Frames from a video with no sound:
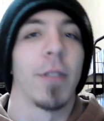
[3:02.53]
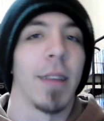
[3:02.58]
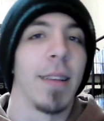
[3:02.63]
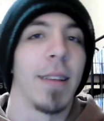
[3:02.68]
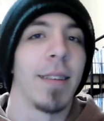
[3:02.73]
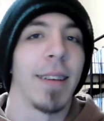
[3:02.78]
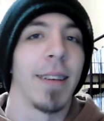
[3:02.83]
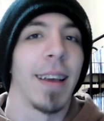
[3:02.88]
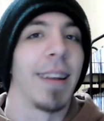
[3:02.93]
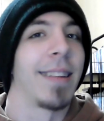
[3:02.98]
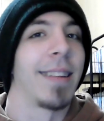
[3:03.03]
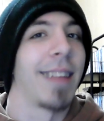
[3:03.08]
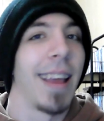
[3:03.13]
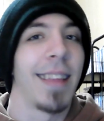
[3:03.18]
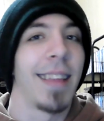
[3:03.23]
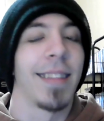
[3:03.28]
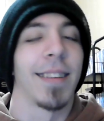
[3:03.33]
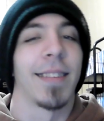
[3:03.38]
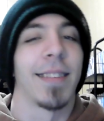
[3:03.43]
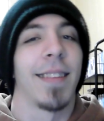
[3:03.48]
isn't going to
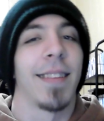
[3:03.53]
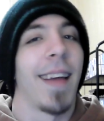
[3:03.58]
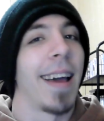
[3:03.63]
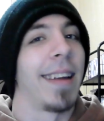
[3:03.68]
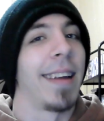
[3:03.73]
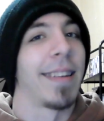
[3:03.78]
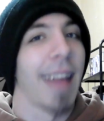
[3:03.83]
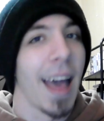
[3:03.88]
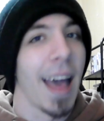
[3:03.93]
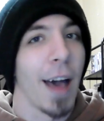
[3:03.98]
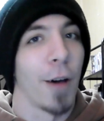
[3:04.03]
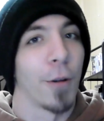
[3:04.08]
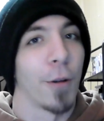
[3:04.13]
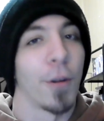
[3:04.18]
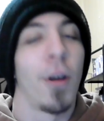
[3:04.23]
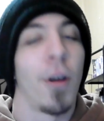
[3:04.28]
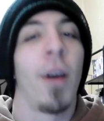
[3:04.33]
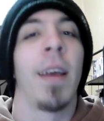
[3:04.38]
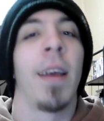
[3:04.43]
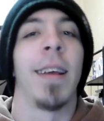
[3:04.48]
take this line
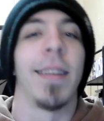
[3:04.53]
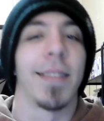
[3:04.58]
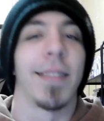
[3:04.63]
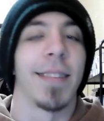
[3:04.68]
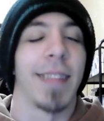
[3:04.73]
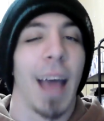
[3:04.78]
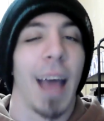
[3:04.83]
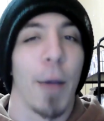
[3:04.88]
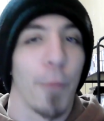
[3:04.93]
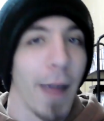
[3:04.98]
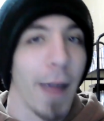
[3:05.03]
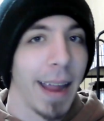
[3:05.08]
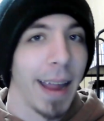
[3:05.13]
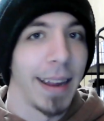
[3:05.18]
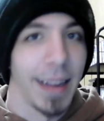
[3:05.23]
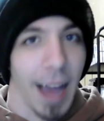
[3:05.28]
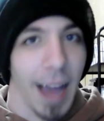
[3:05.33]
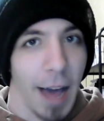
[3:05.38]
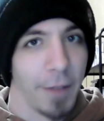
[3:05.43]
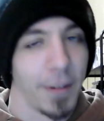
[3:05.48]
down. Isn't that
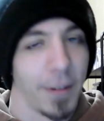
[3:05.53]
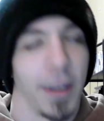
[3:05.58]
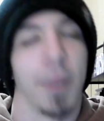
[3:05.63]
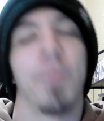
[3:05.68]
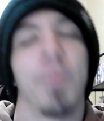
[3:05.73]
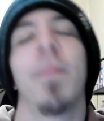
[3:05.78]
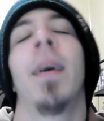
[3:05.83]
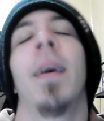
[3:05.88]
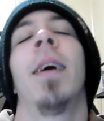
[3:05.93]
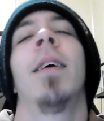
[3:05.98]
right, Kafka?